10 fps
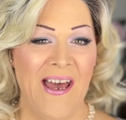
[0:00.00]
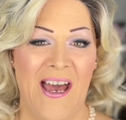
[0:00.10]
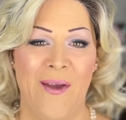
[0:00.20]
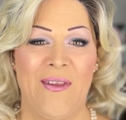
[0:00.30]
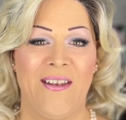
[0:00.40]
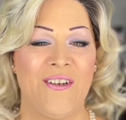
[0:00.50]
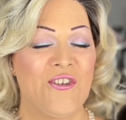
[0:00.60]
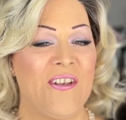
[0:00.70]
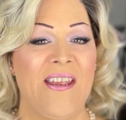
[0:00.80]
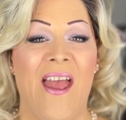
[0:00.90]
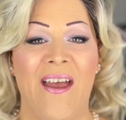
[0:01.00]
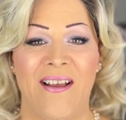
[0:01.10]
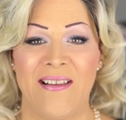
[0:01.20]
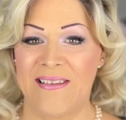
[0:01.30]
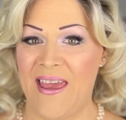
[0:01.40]
I mean, she
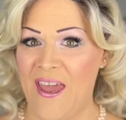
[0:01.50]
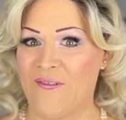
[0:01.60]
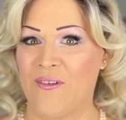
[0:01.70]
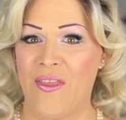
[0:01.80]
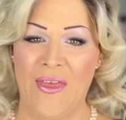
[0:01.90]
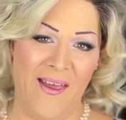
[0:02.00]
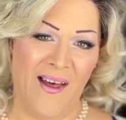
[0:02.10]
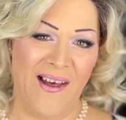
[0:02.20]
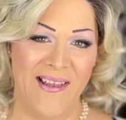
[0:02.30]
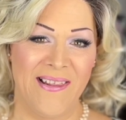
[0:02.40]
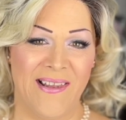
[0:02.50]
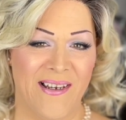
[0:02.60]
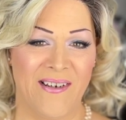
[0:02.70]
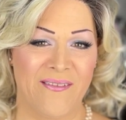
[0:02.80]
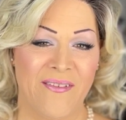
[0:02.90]
has everything I
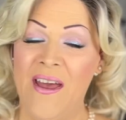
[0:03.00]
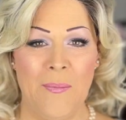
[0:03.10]
love.